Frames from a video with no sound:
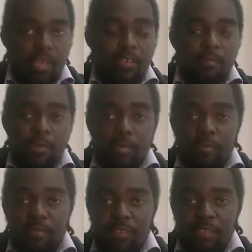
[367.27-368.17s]
It works
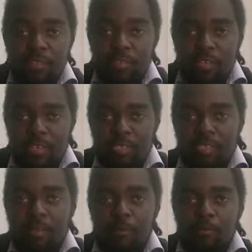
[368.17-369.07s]
within the nucleus
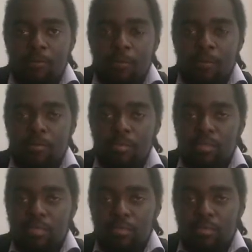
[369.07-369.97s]
and holds the
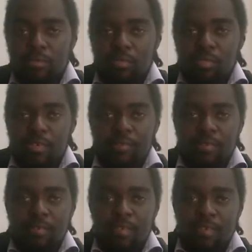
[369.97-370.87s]
protons and neutrons
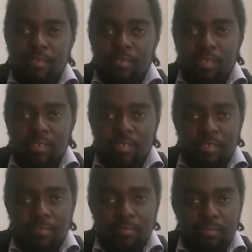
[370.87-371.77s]
together in the
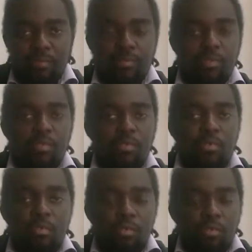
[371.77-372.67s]
nucleus.
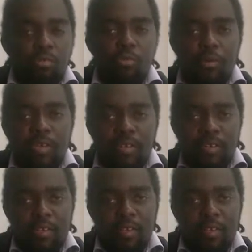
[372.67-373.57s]
The weak
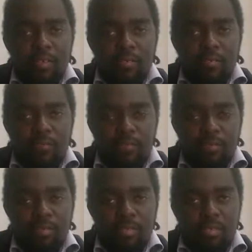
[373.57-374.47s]

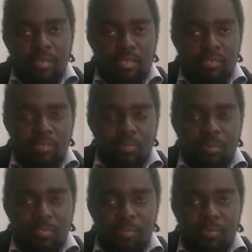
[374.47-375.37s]
force is
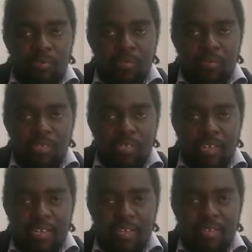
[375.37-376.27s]
responsible for
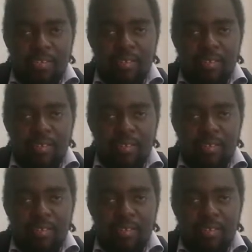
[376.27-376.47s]
decay